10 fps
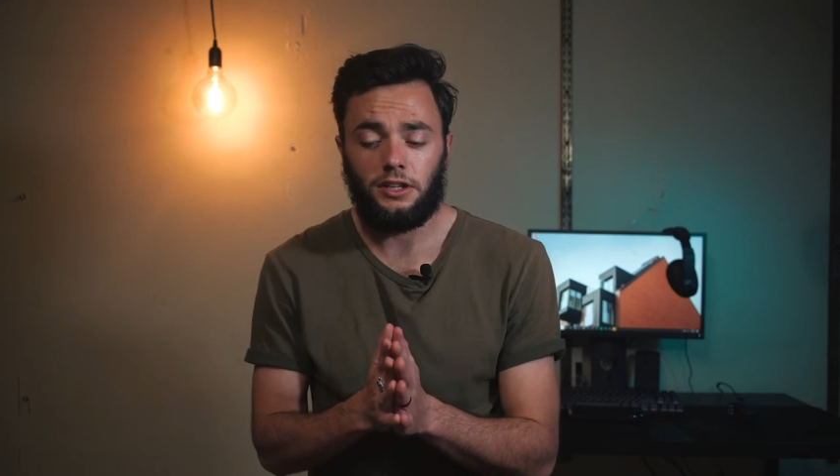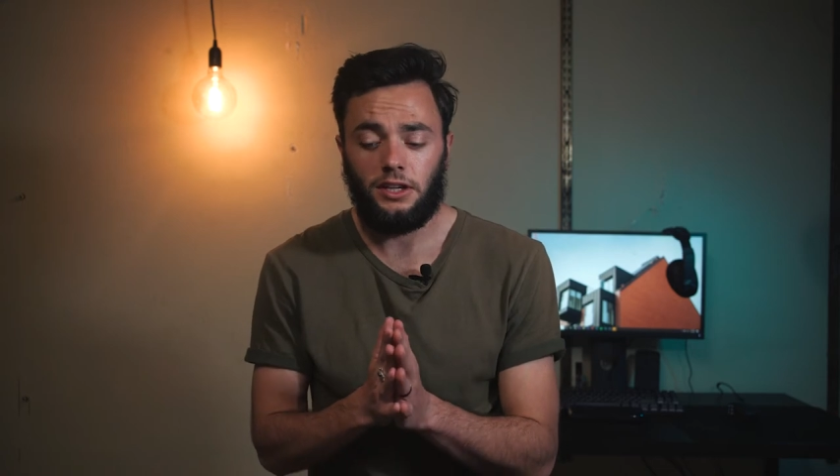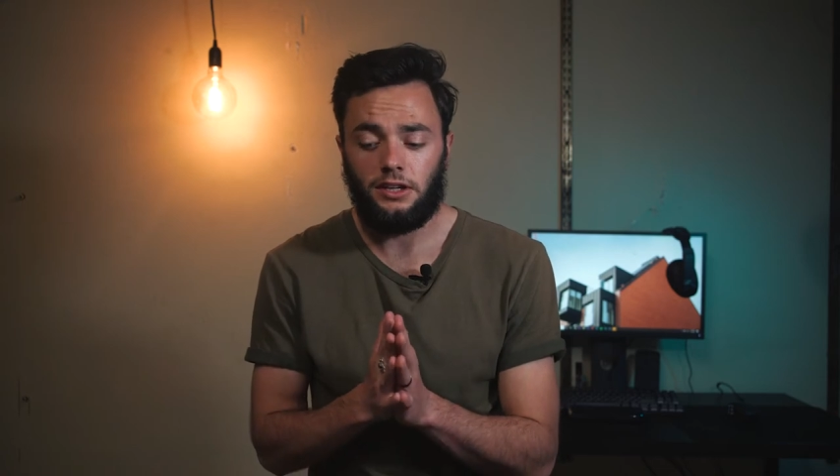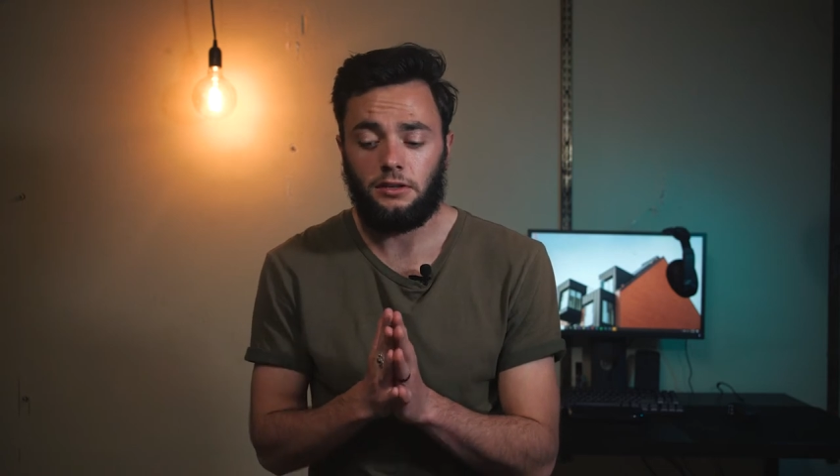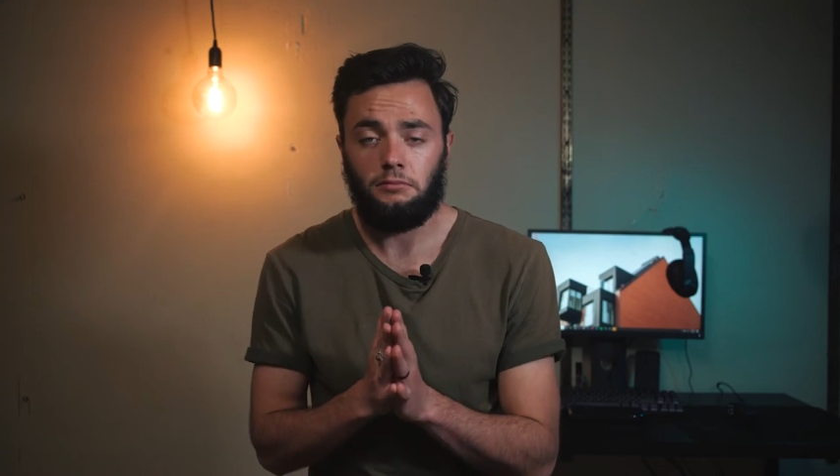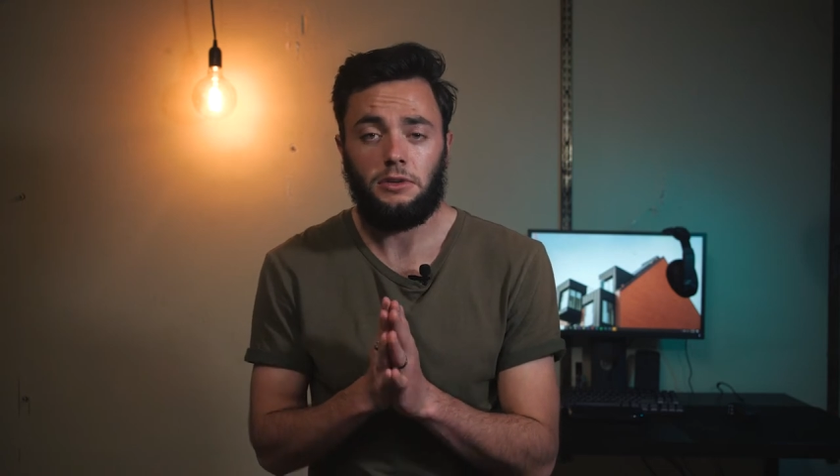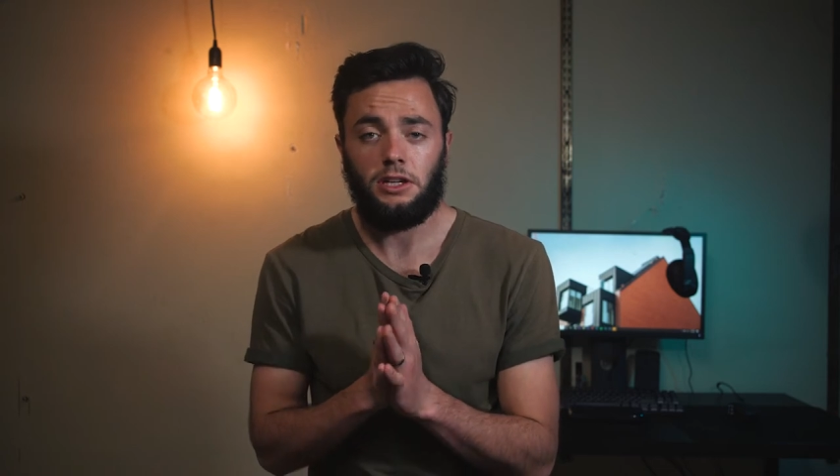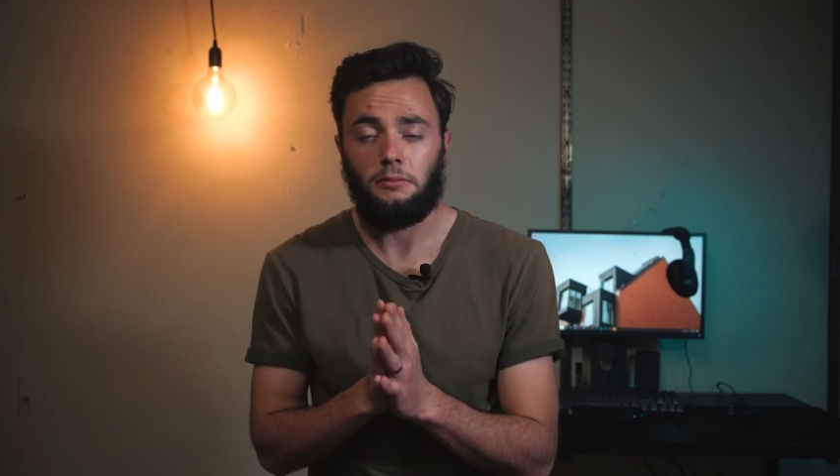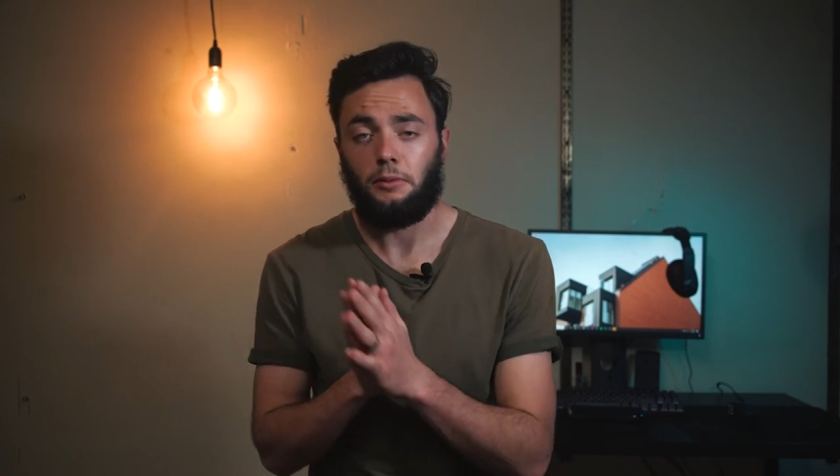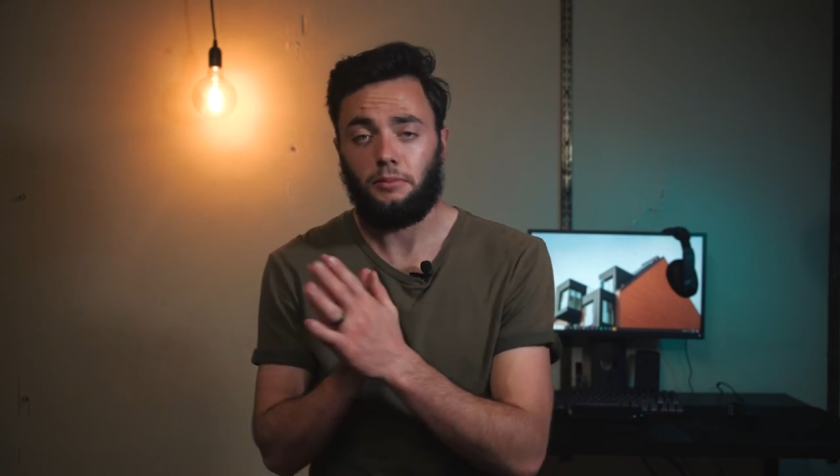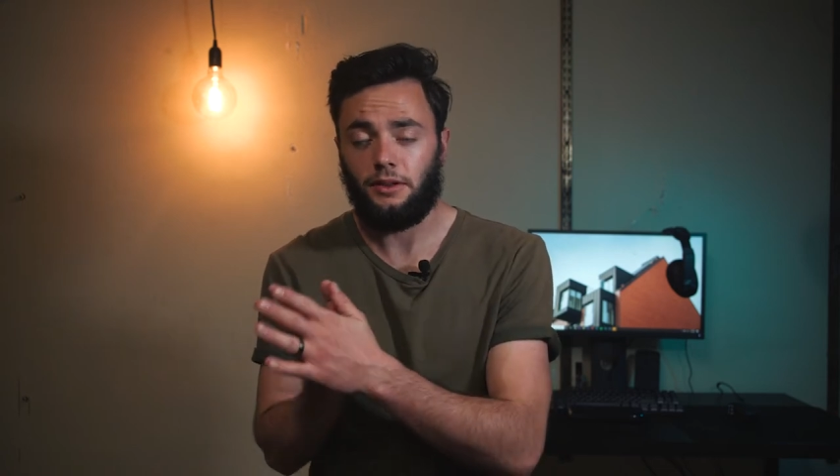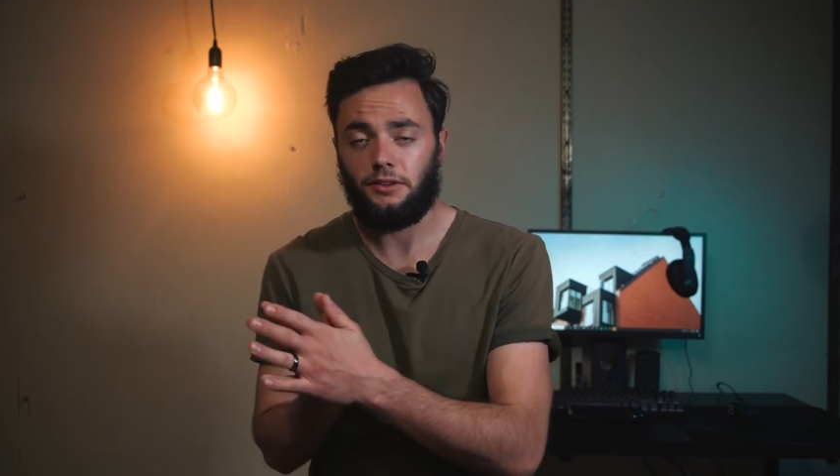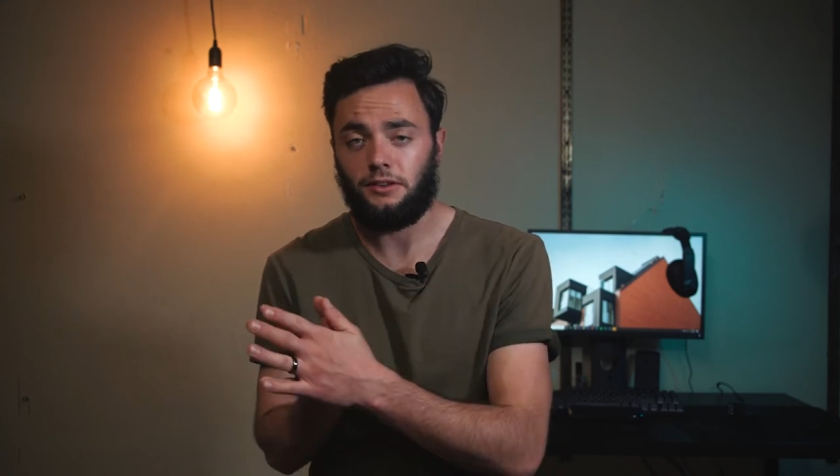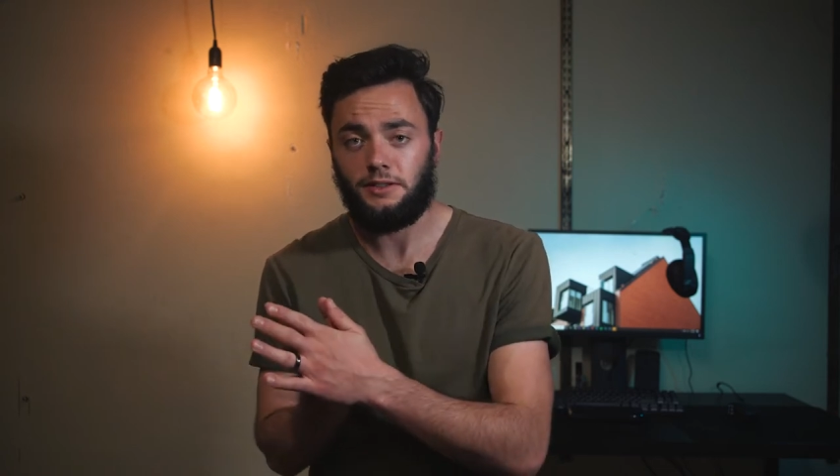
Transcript: getting me and my brother